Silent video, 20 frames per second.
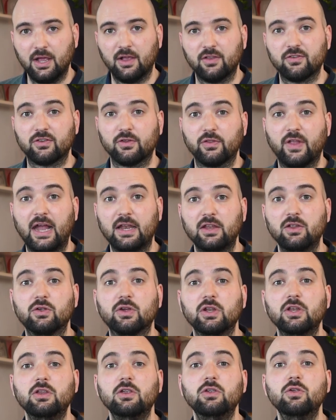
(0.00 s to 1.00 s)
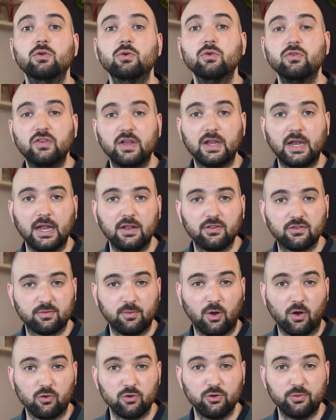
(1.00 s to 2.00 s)
so that you can use it in
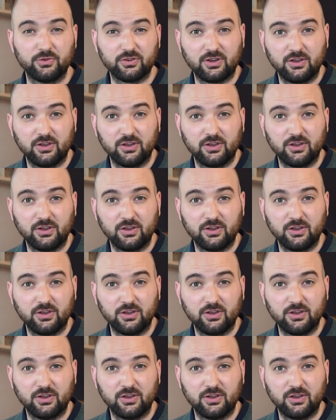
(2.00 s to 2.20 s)
small rooms,